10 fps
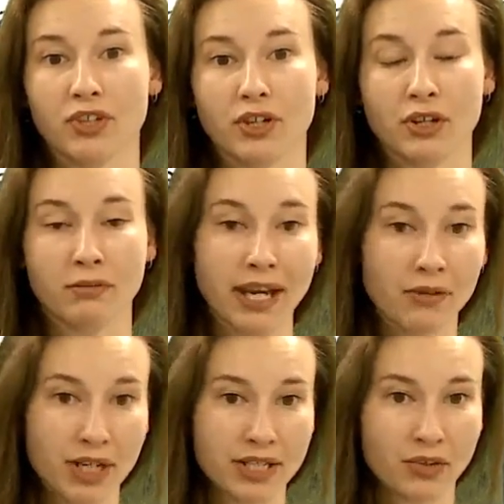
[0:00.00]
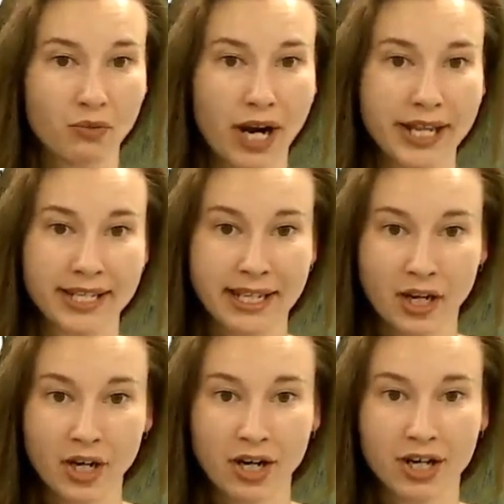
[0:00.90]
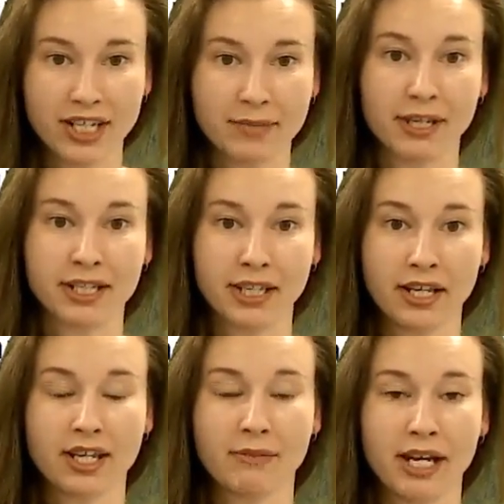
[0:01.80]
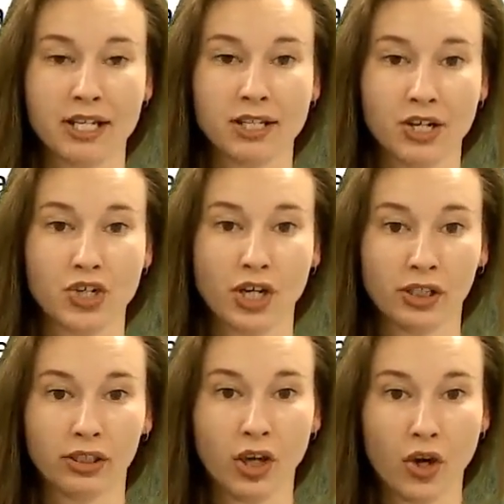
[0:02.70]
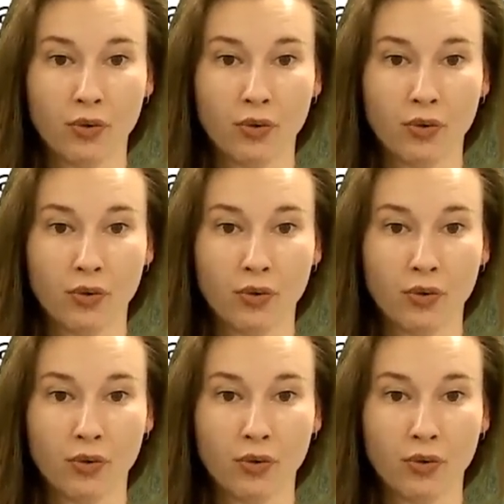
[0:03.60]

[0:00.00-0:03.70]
The main reason why this occurs is because lithium has such a low